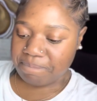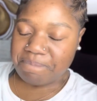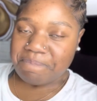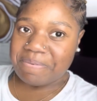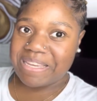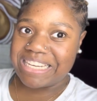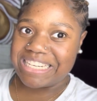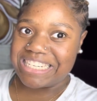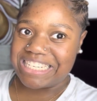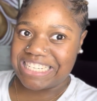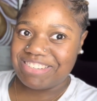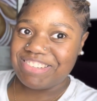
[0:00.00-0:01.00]
Okay,
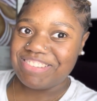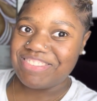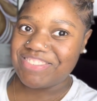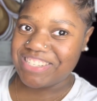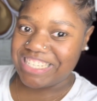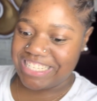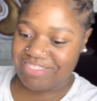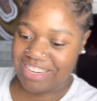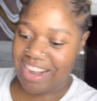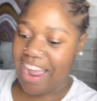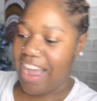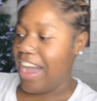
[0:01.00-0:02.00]
we're gonna join this right
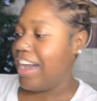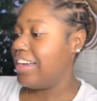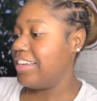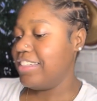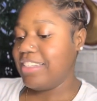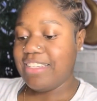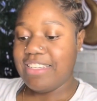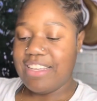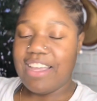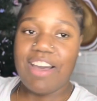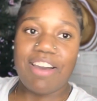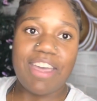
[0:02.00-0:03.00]
now.
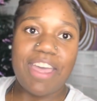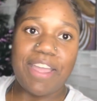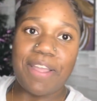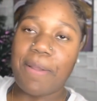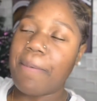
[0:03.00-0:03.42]
Okay.